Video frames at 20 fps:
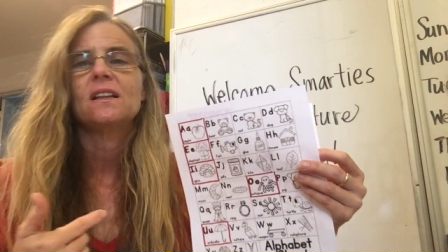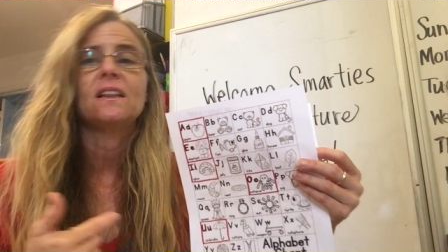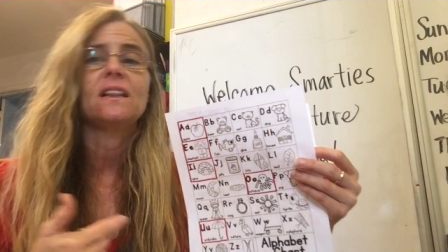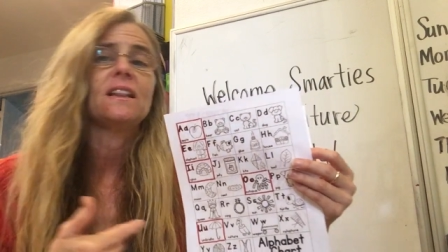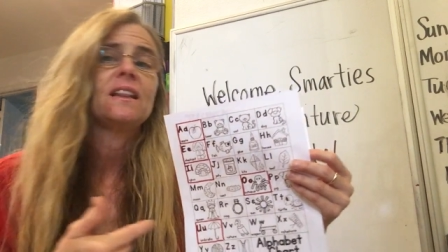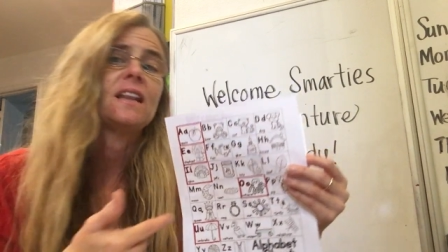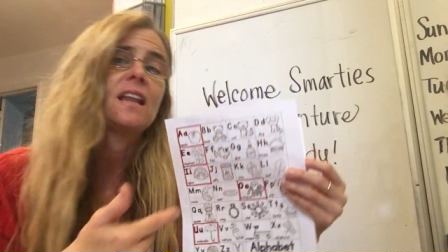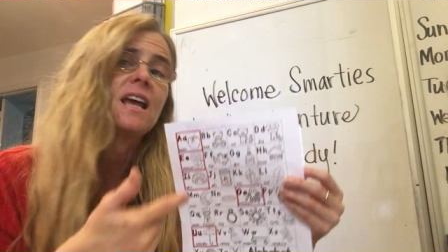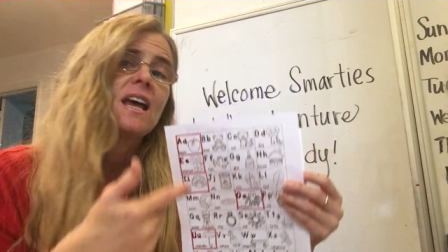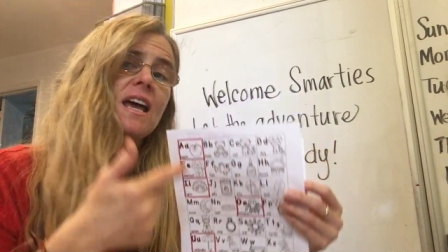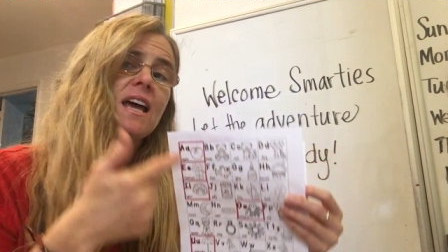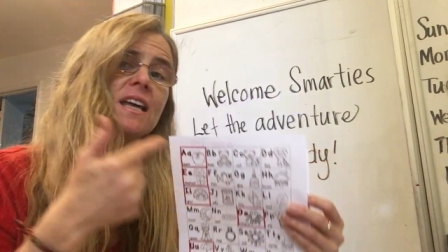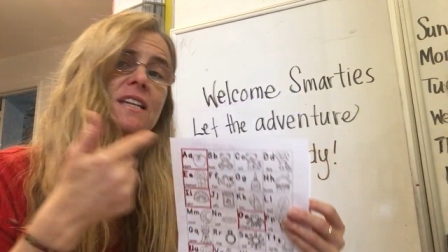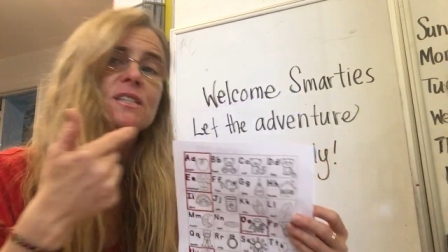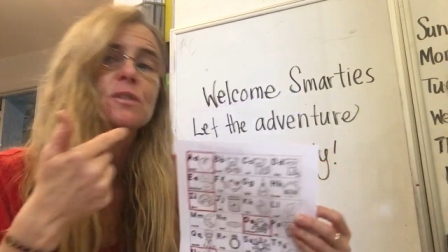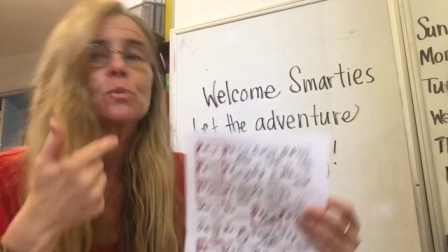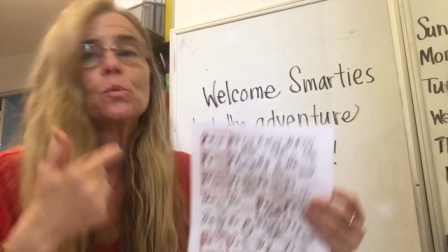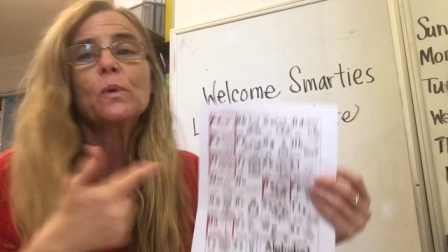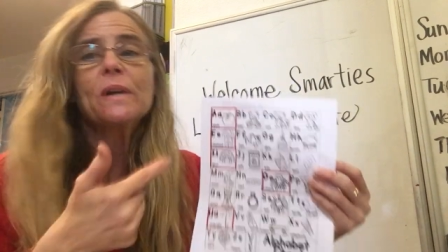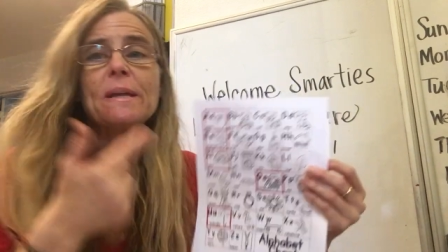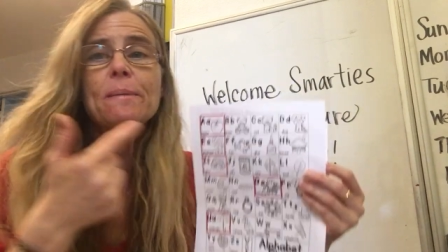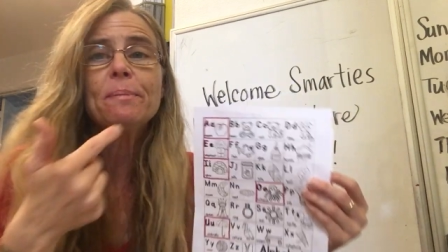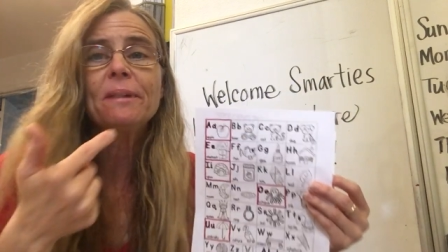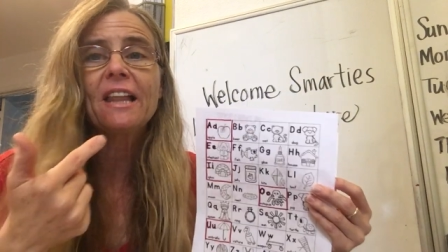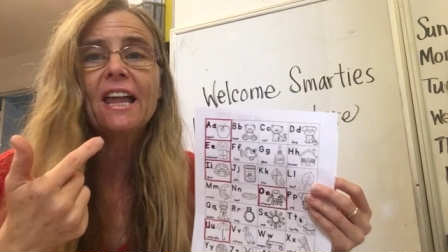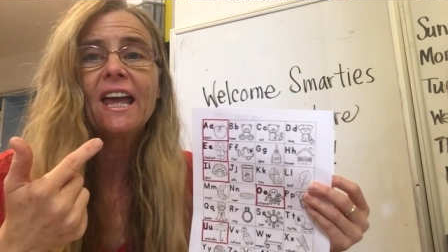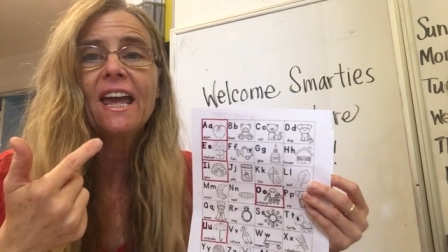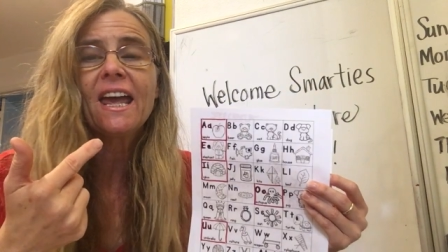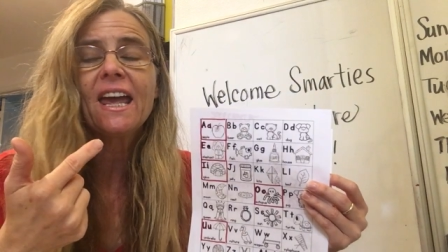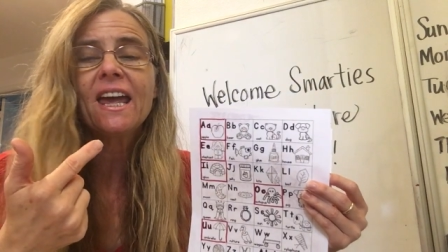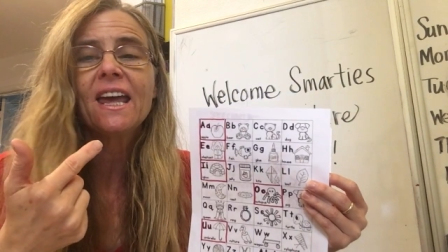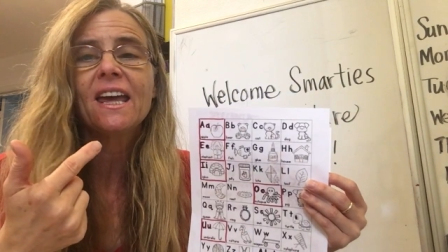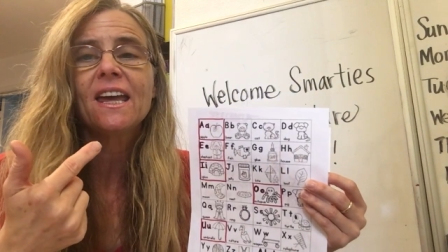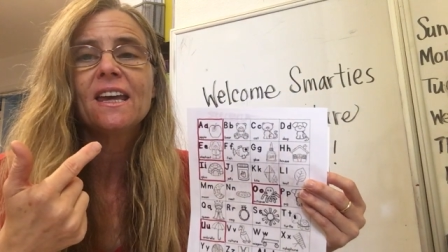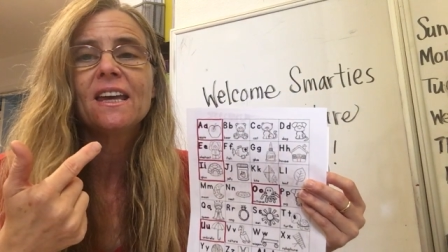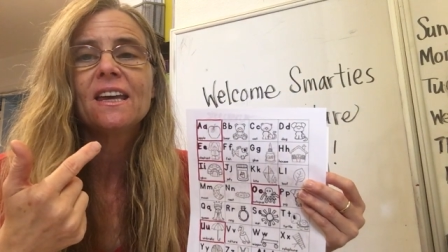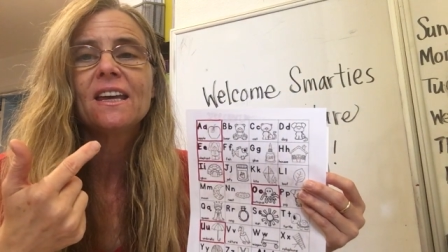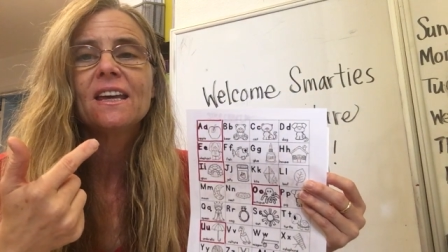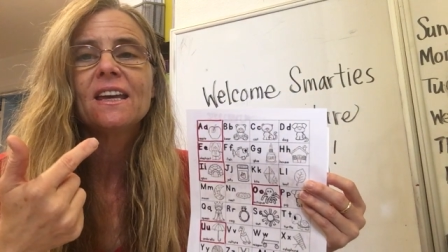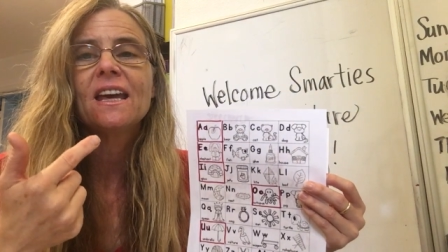Let's
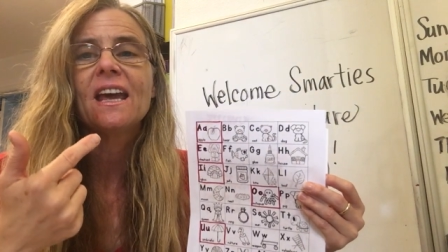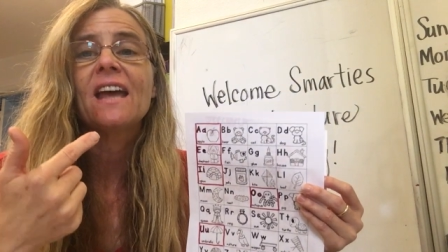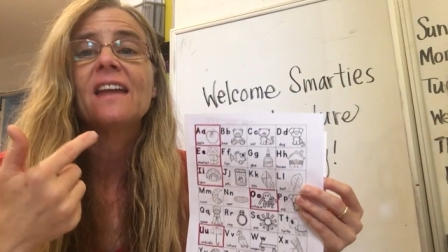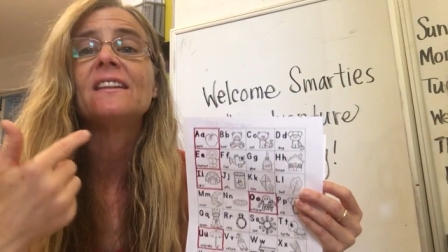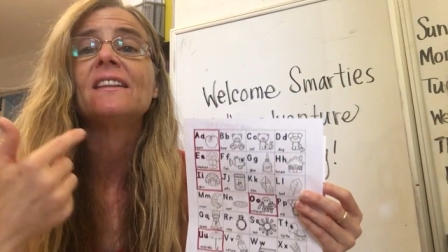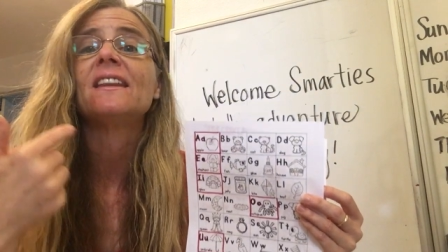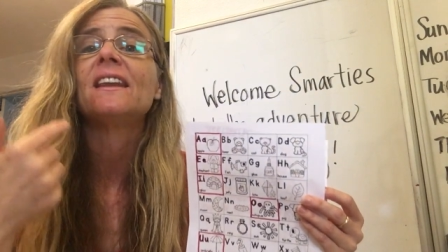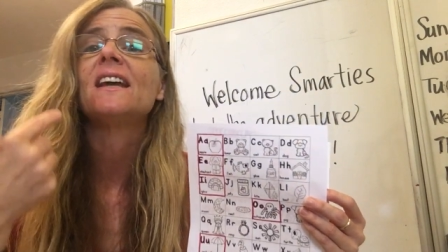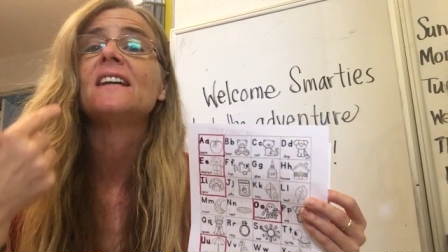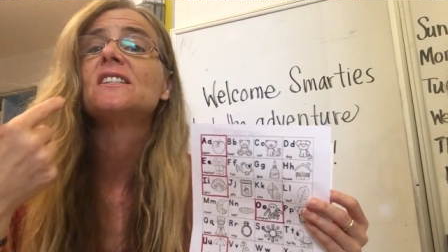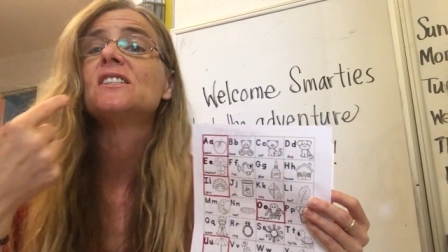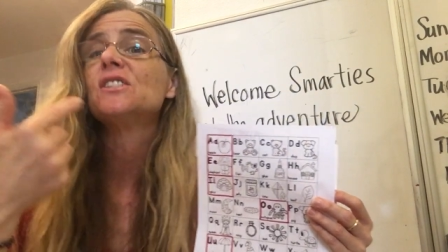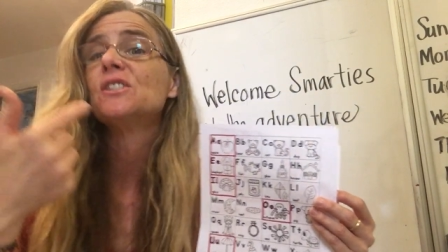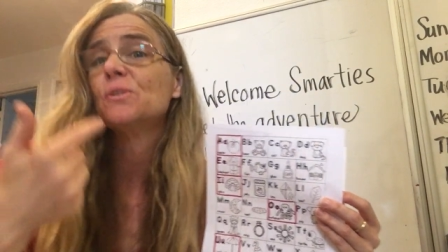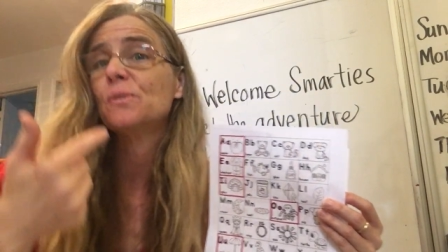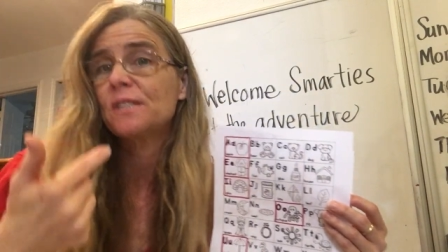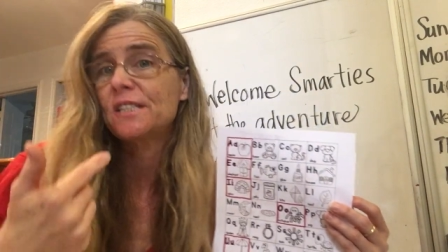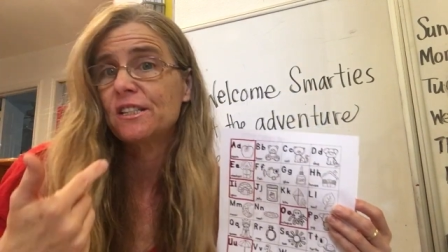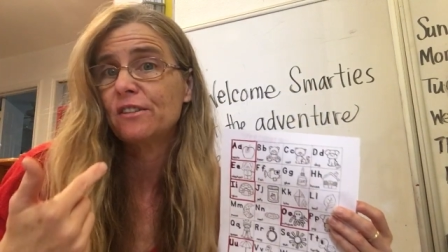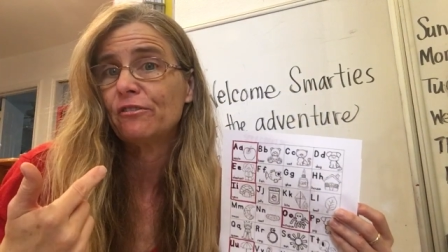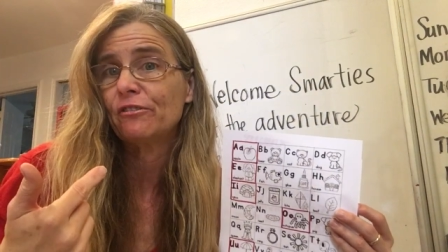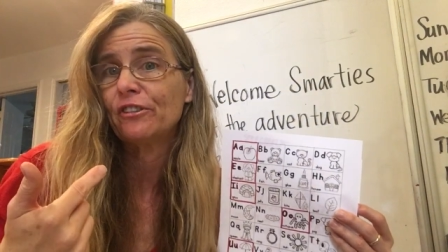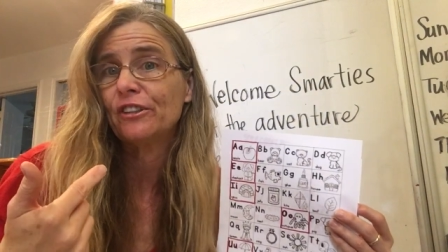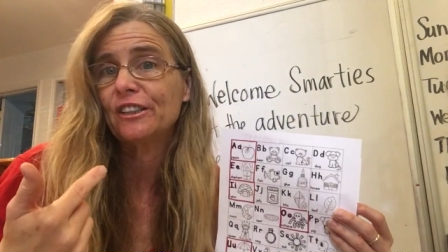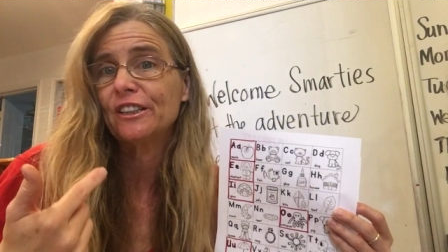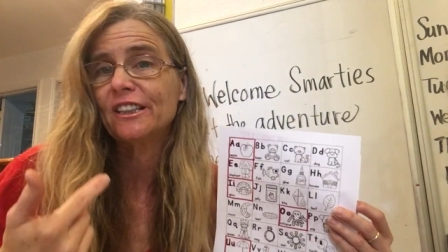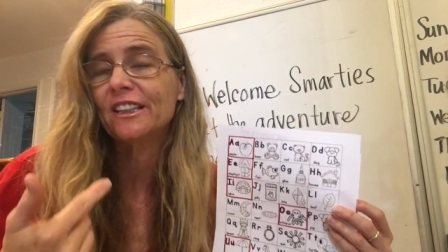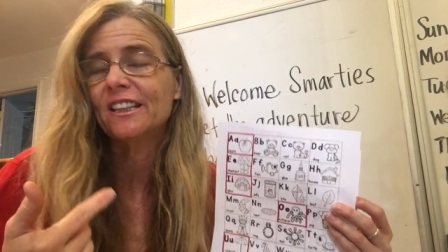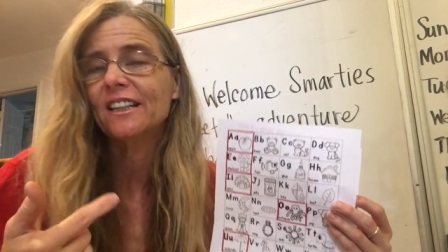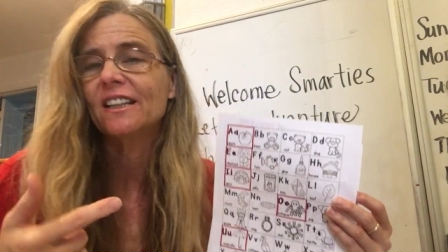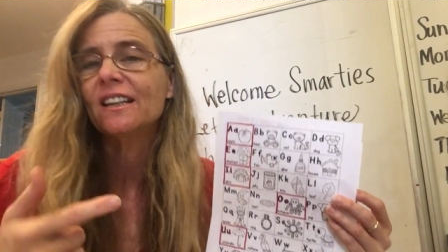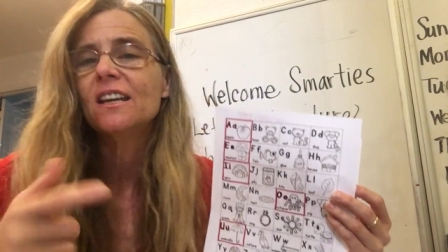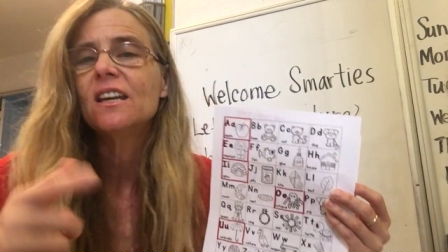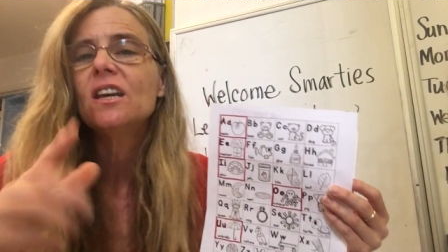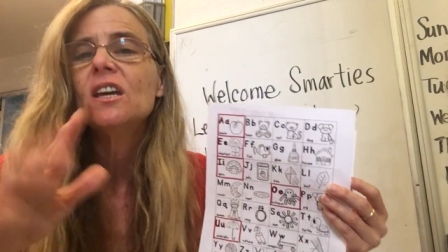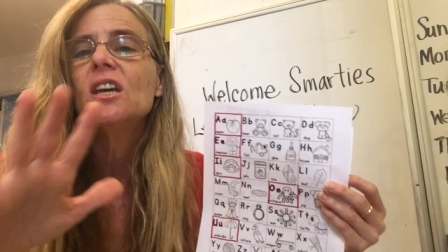replay and let's do it differently.